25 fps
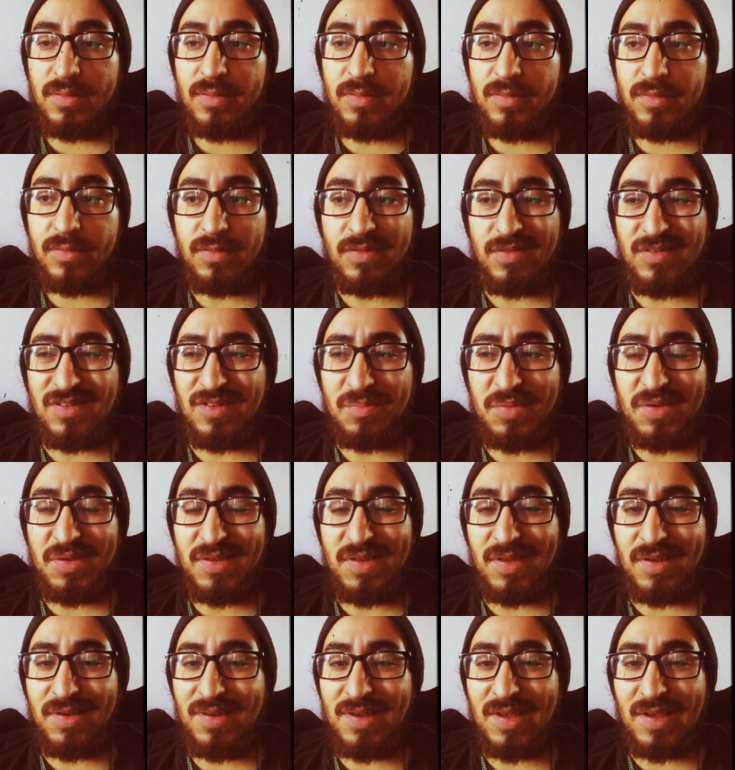to just be
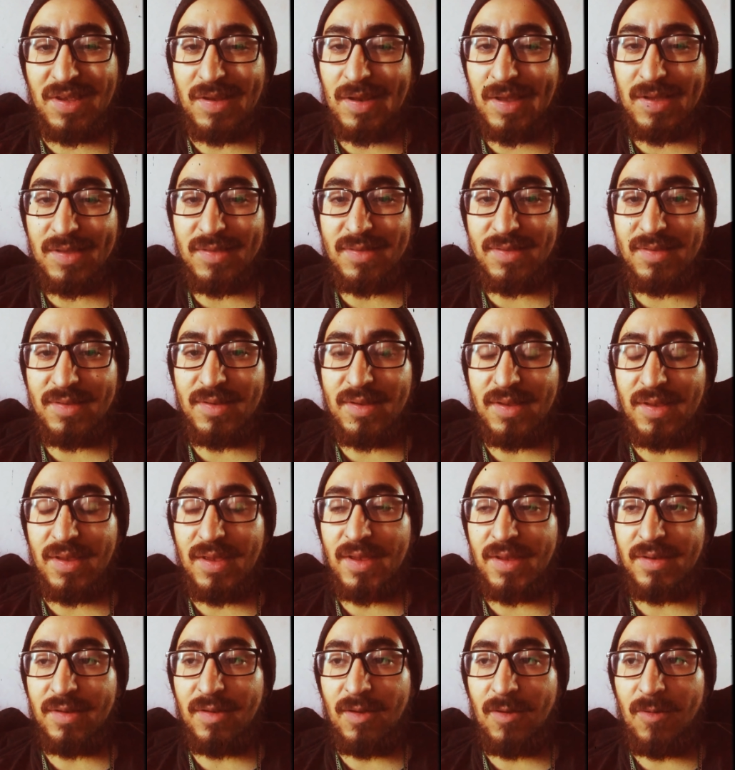neglected and